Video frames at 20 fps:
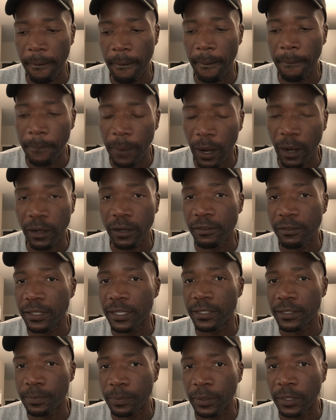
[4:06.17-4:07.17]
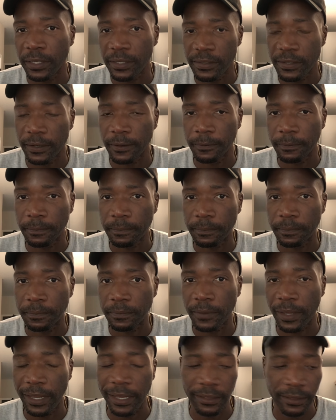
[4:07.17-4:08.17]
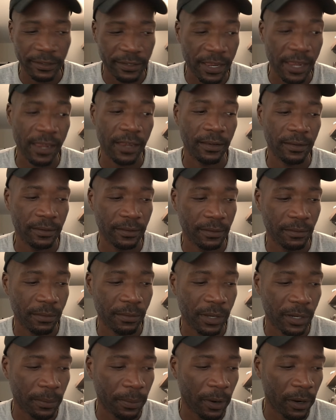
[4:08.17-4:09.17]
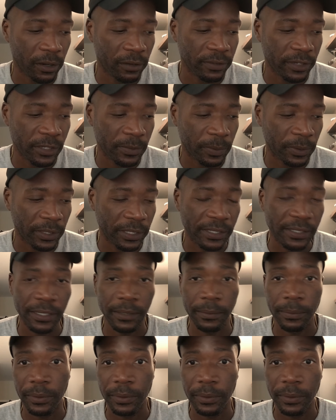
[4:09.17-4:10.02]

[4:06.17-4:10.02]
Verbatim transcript: A part of it is policing. I hate to say it, but a part of it is policing.